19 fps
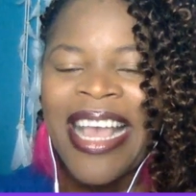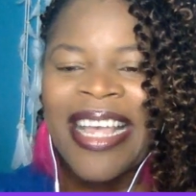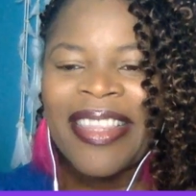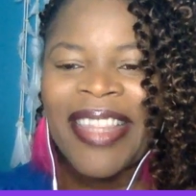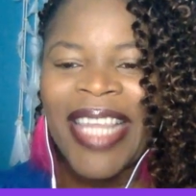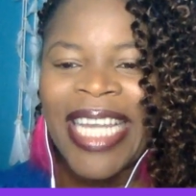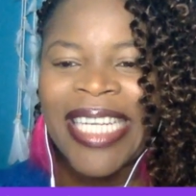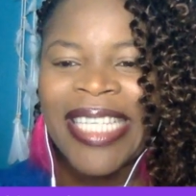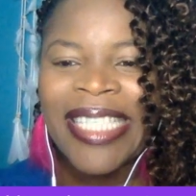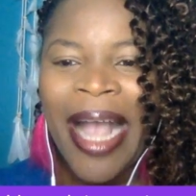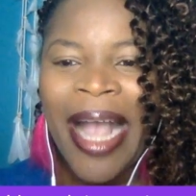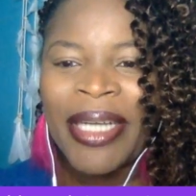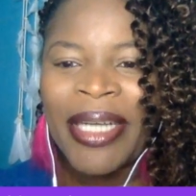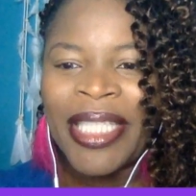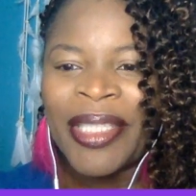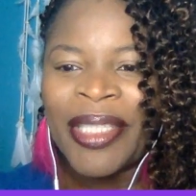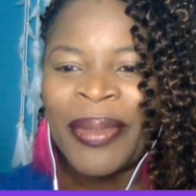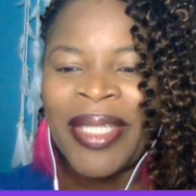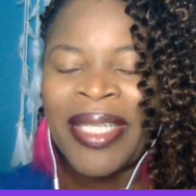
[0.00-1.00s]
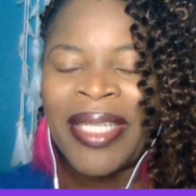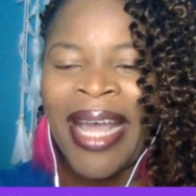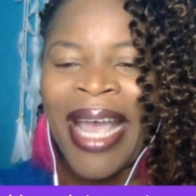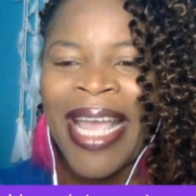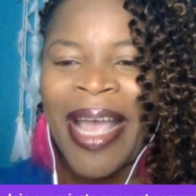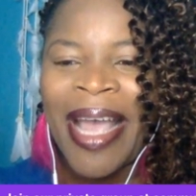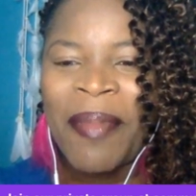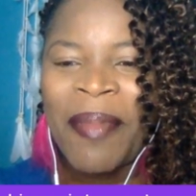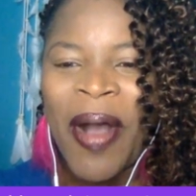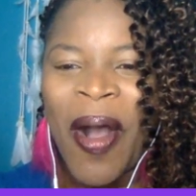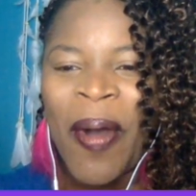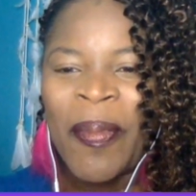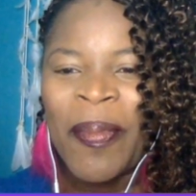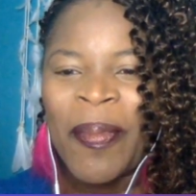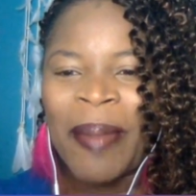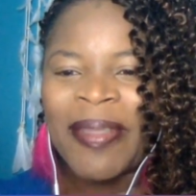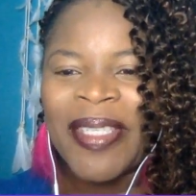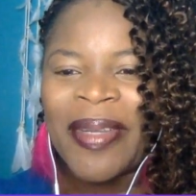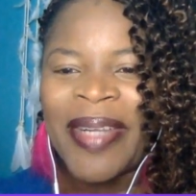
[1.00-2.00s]
Ladies, how are you doing tonight? I'm
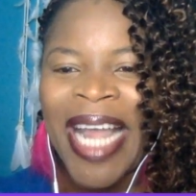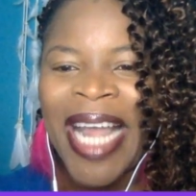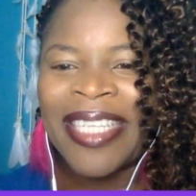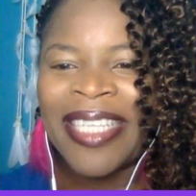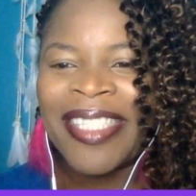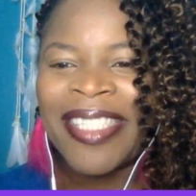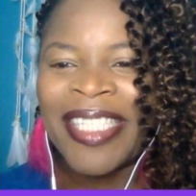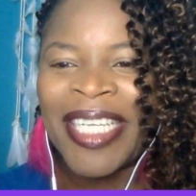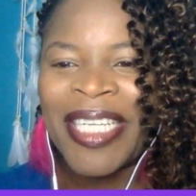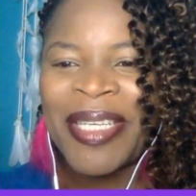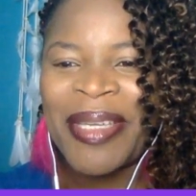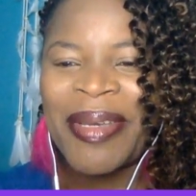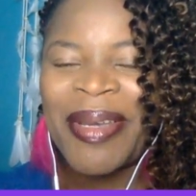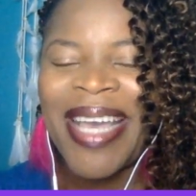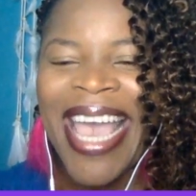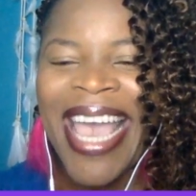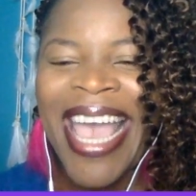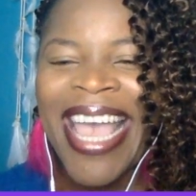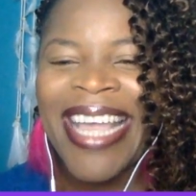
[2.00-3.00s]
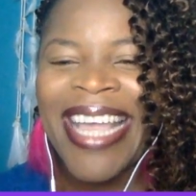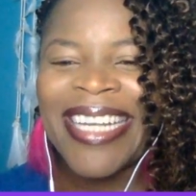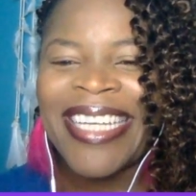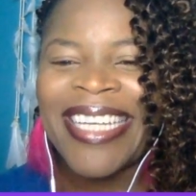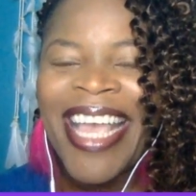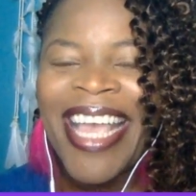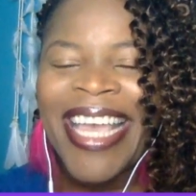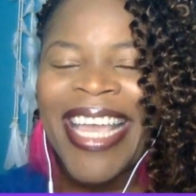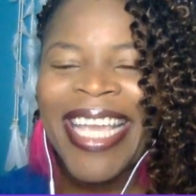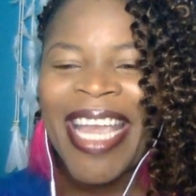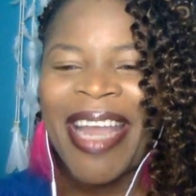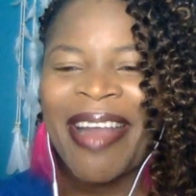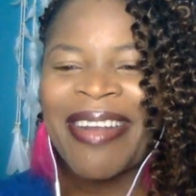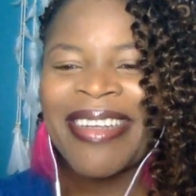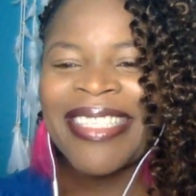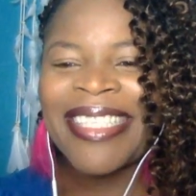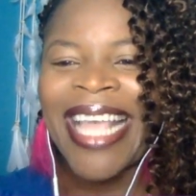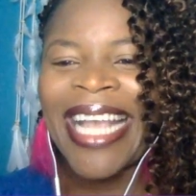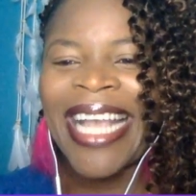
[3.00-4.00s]
so glad to see you. And
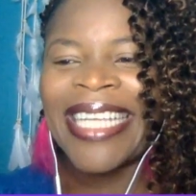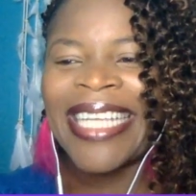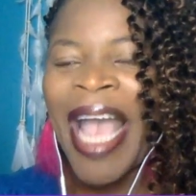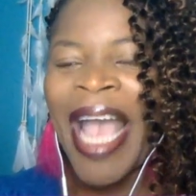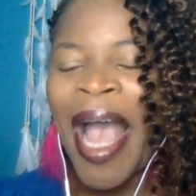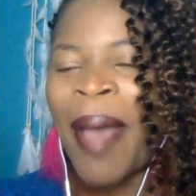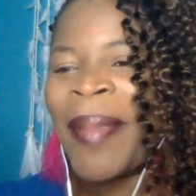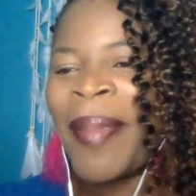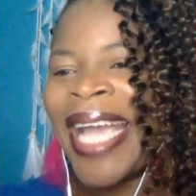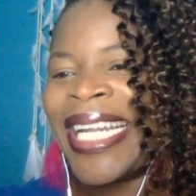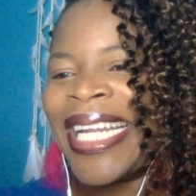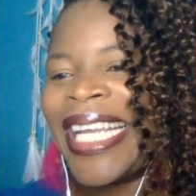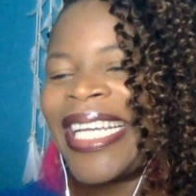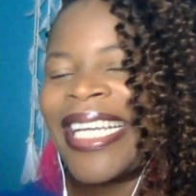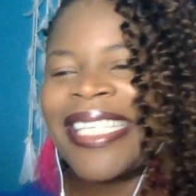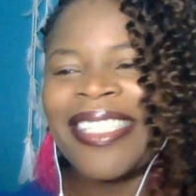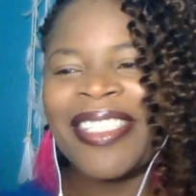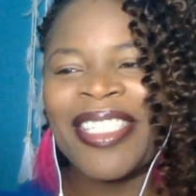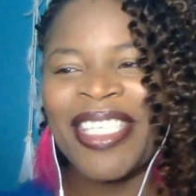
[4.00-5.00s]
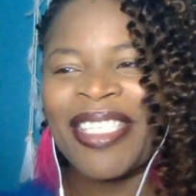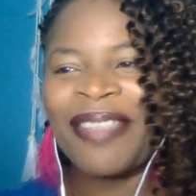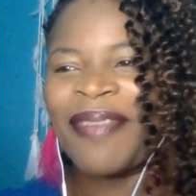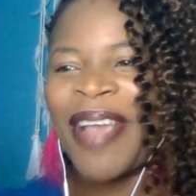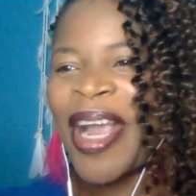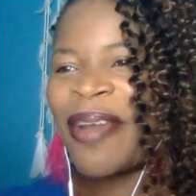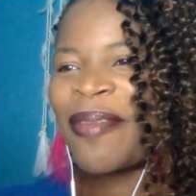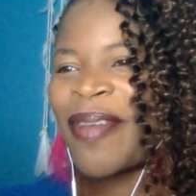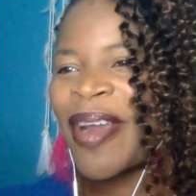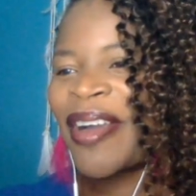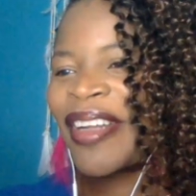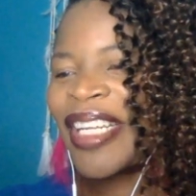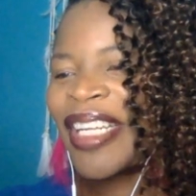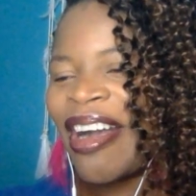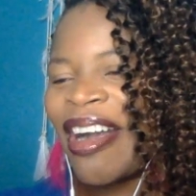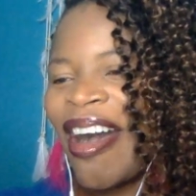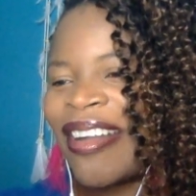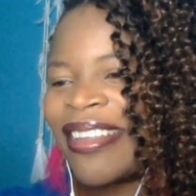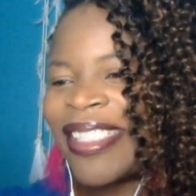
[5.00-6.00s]
Karen's like, yeah, I made it, because she's very rarely
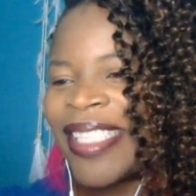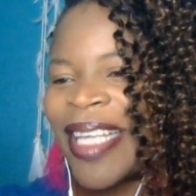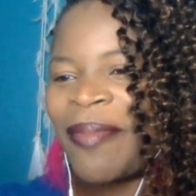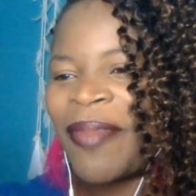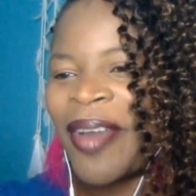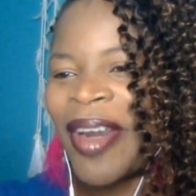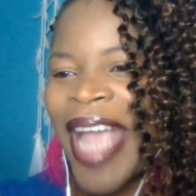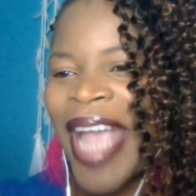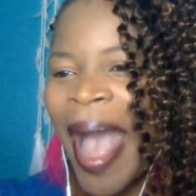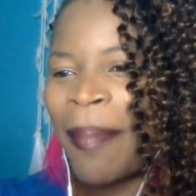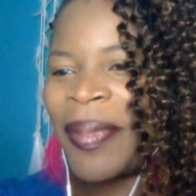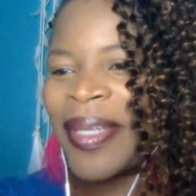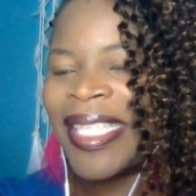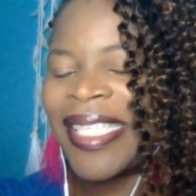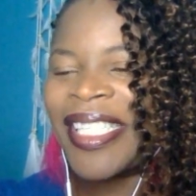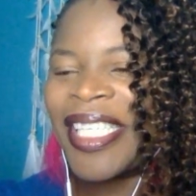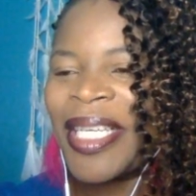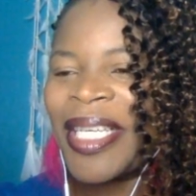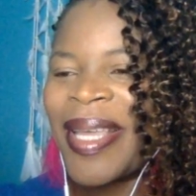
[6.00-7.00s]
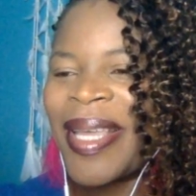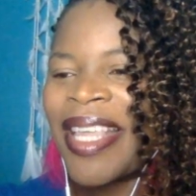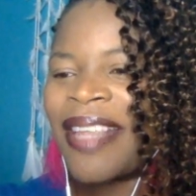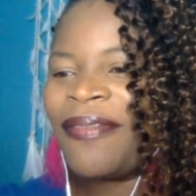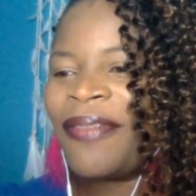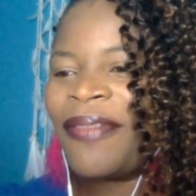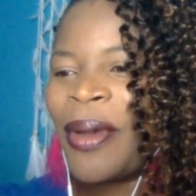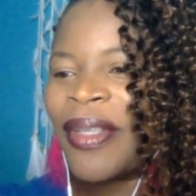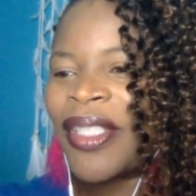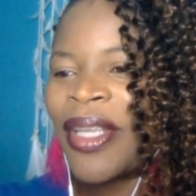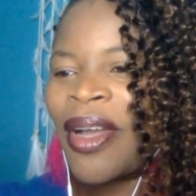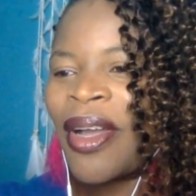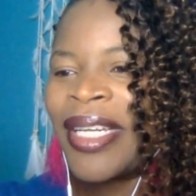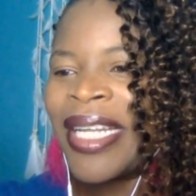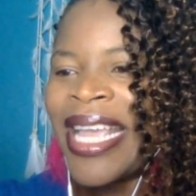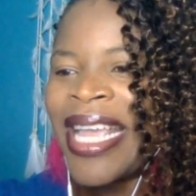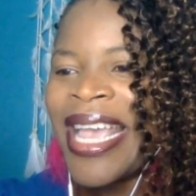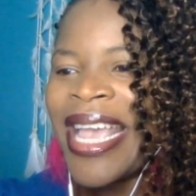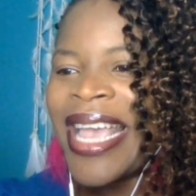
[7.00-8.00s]
on, so I'm very happy to see you. And then folks on
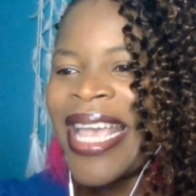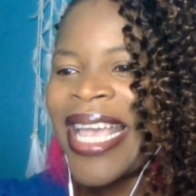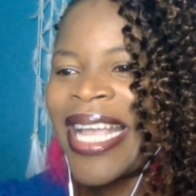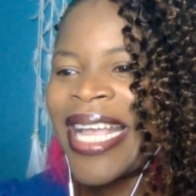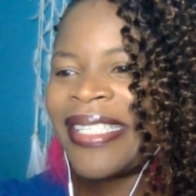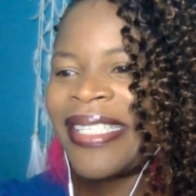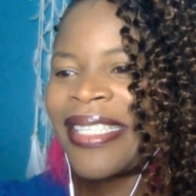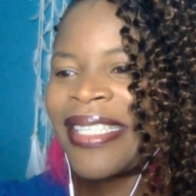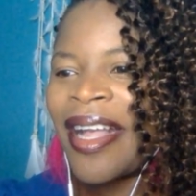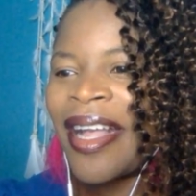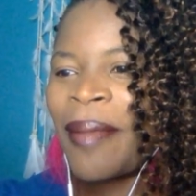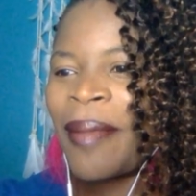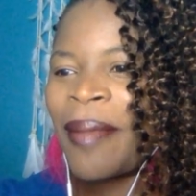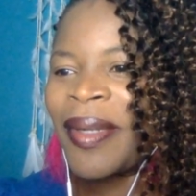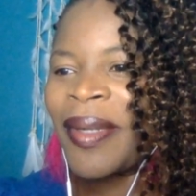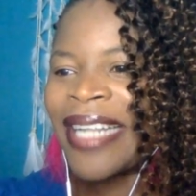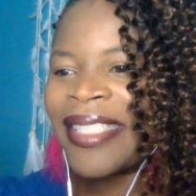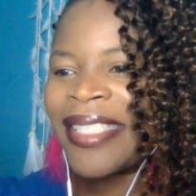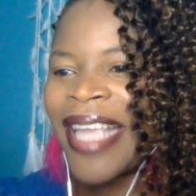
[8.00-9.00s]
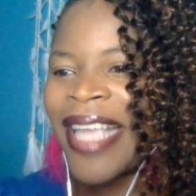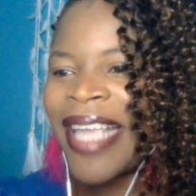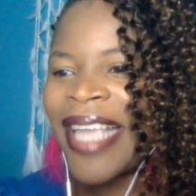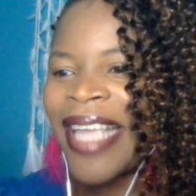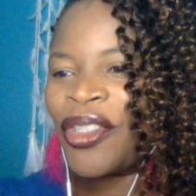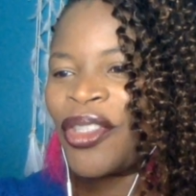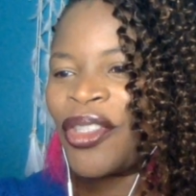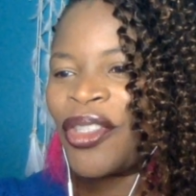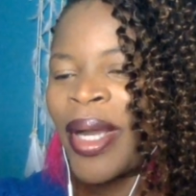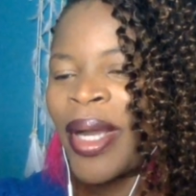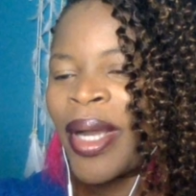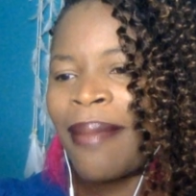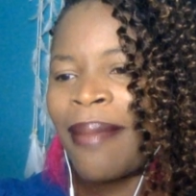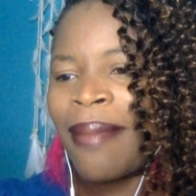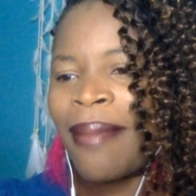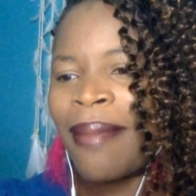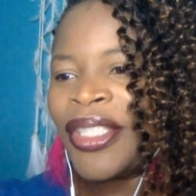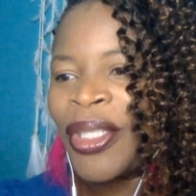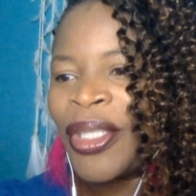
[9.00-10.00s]
Insta, I'm glad to have you join. I'm
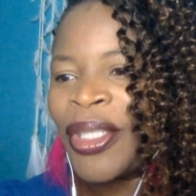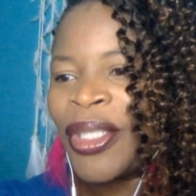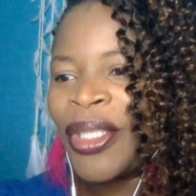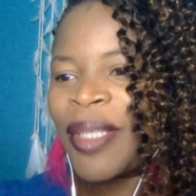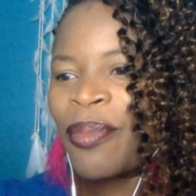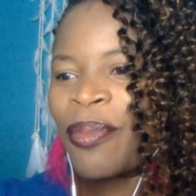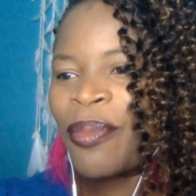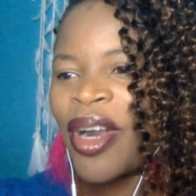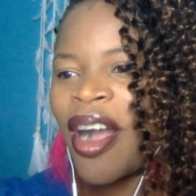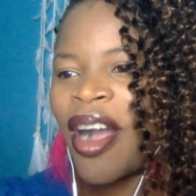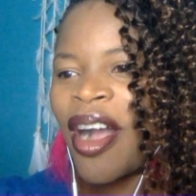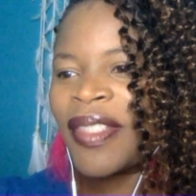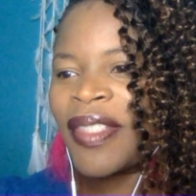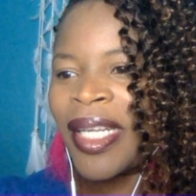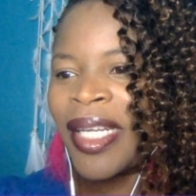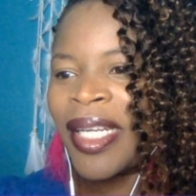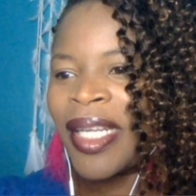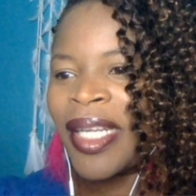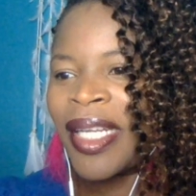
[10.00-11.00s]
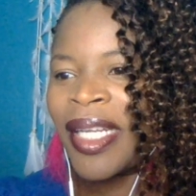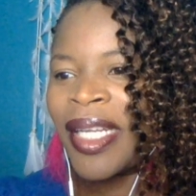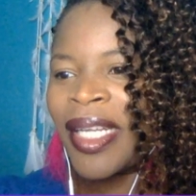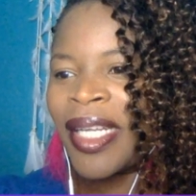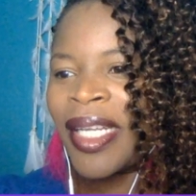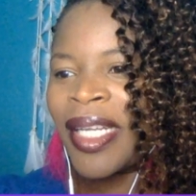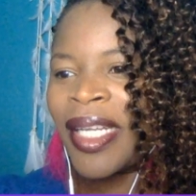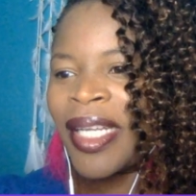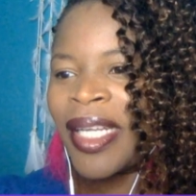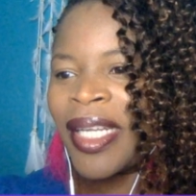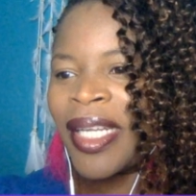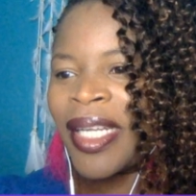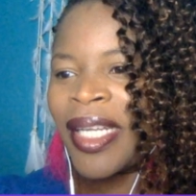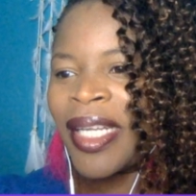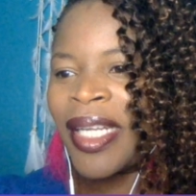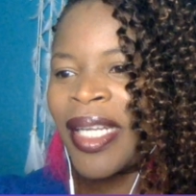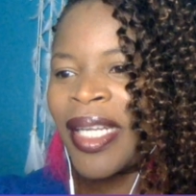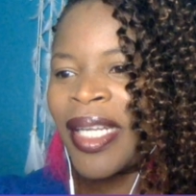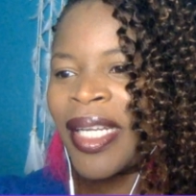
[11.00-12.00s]
going to do this more often on Insta. I know y'all are
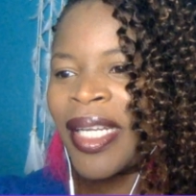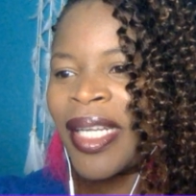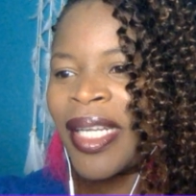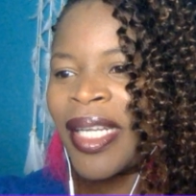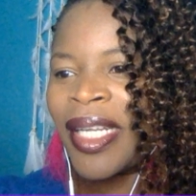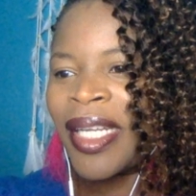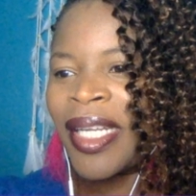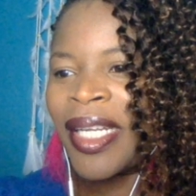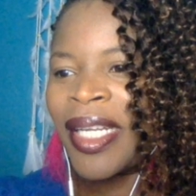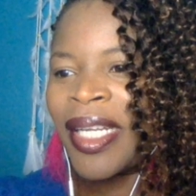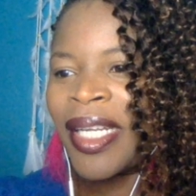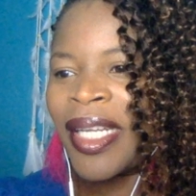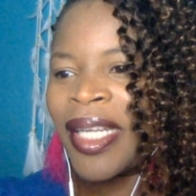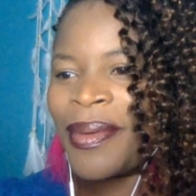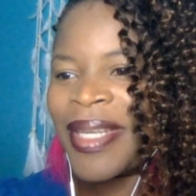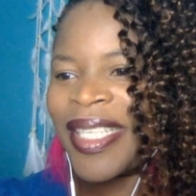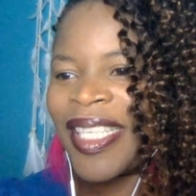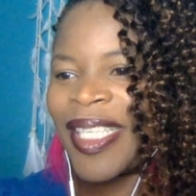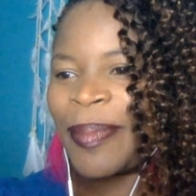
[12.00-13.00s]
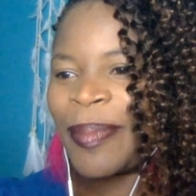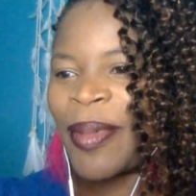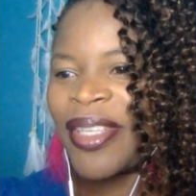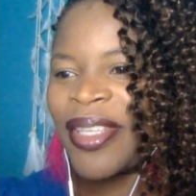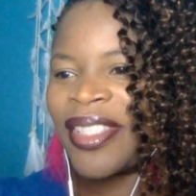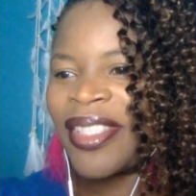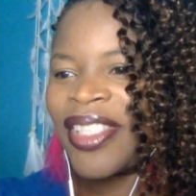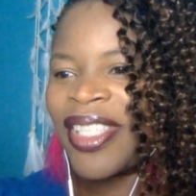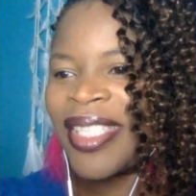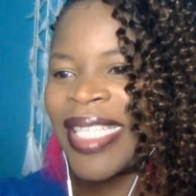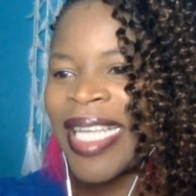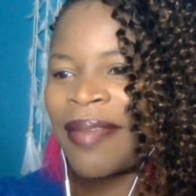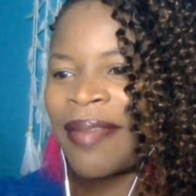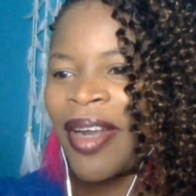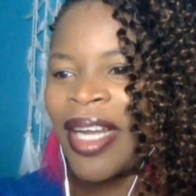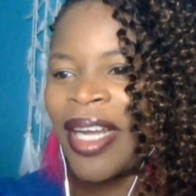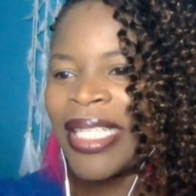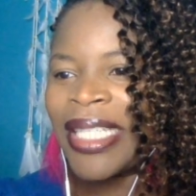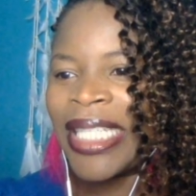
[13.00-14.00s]
probably like, who is this person? She's never
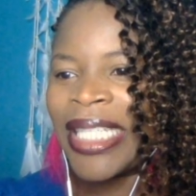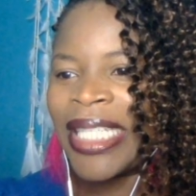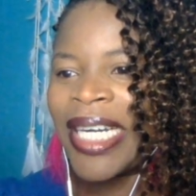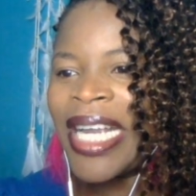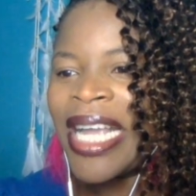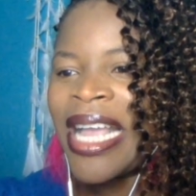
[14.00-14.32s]
on here.